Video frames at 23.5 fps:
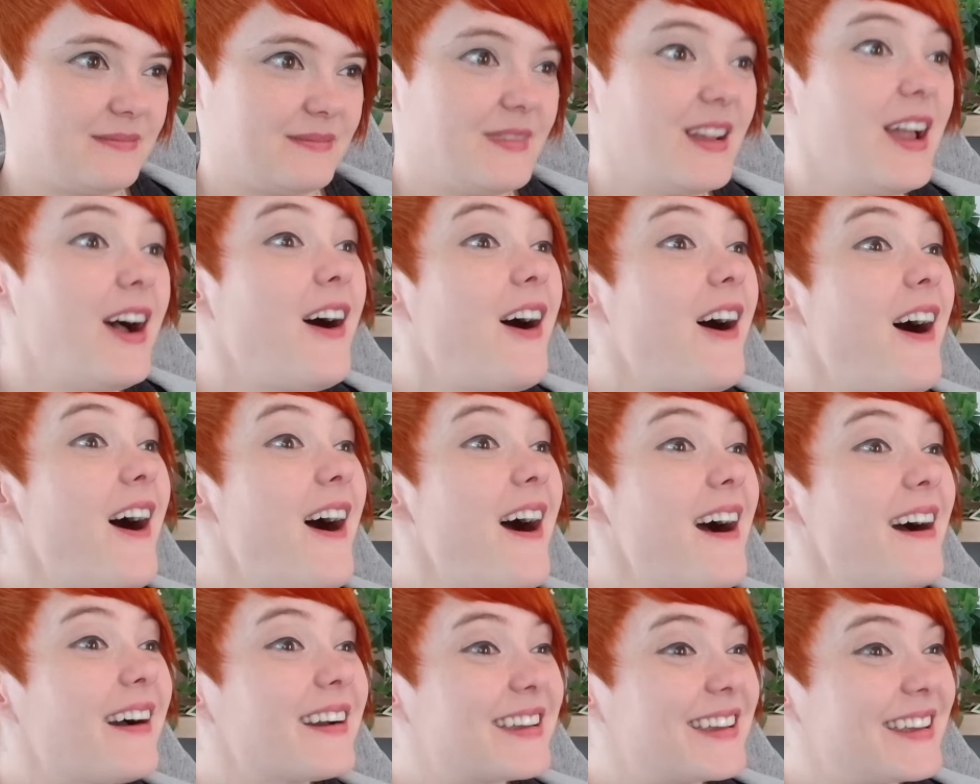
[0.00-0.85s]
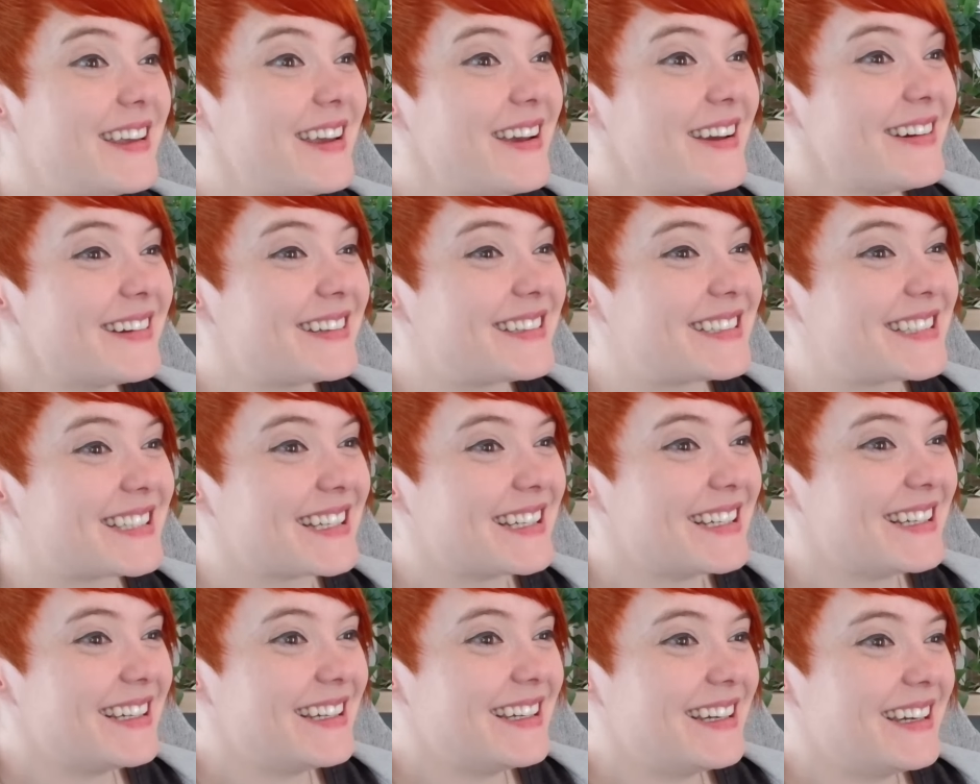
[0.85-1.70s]
Aw, cute!
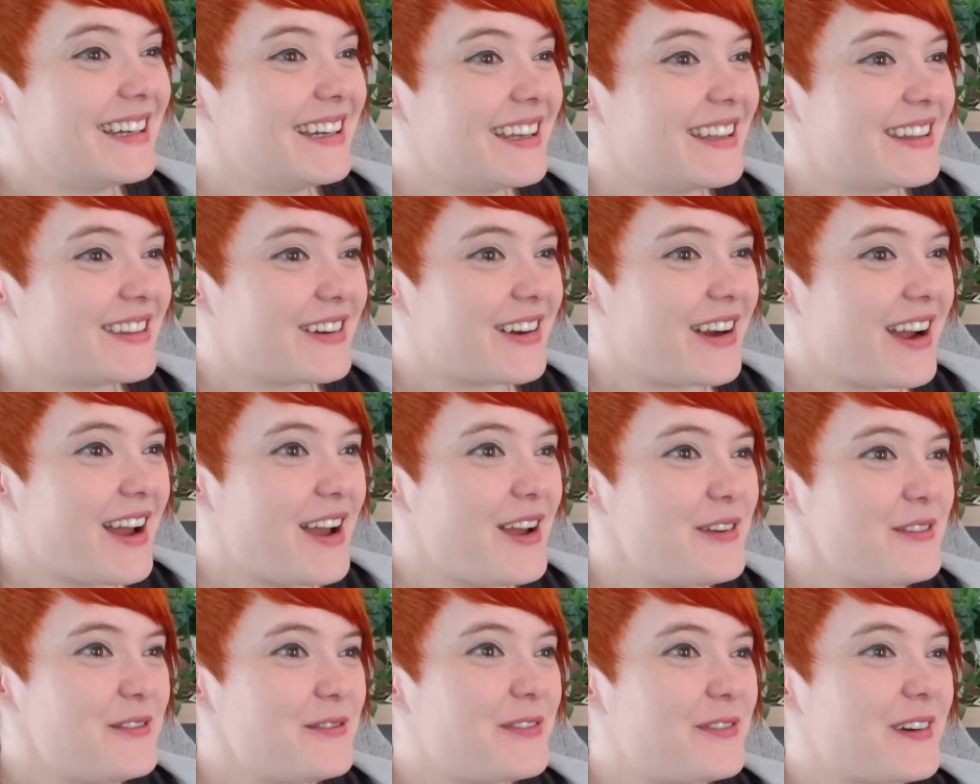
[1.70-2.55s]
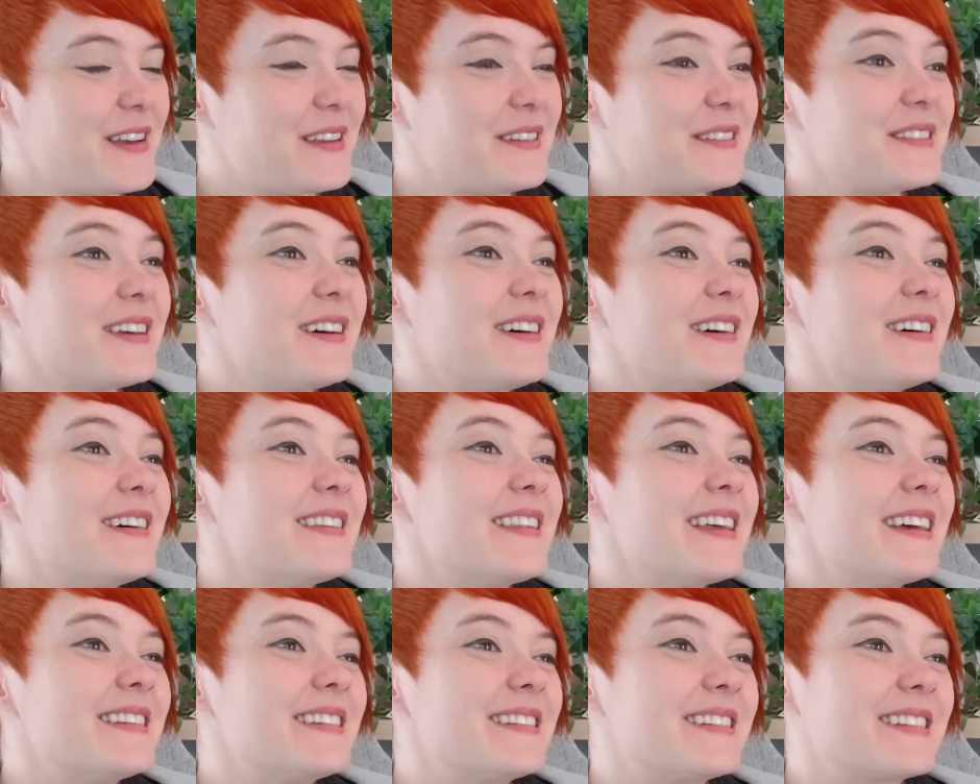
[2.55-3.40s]
Their outfits, oh,
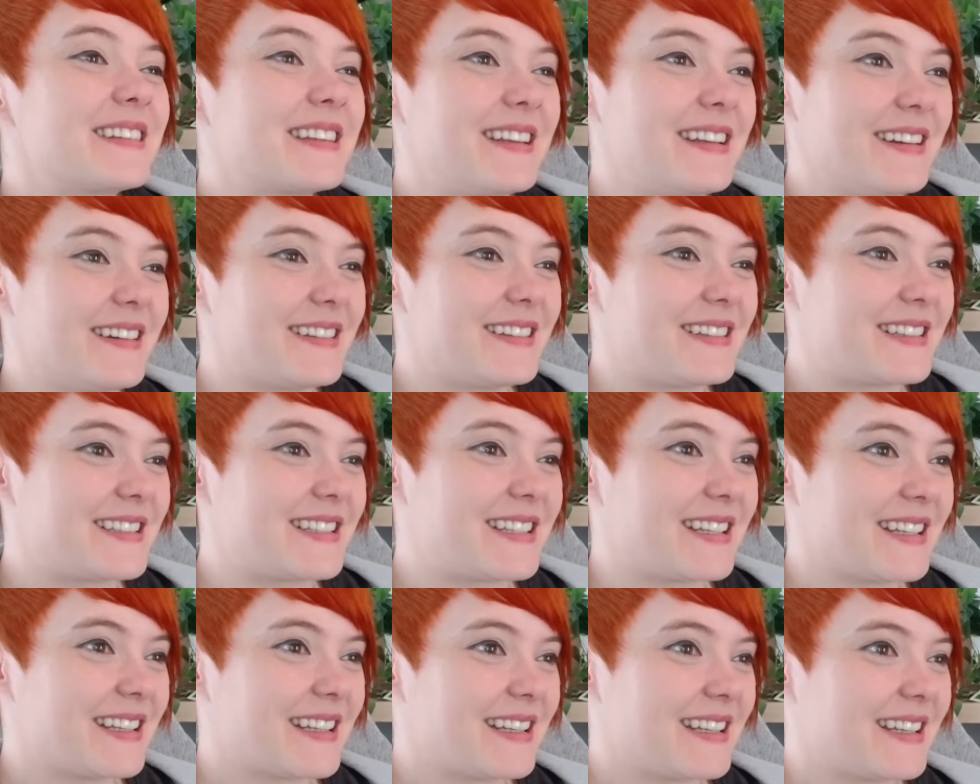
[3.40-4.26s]
that's cute.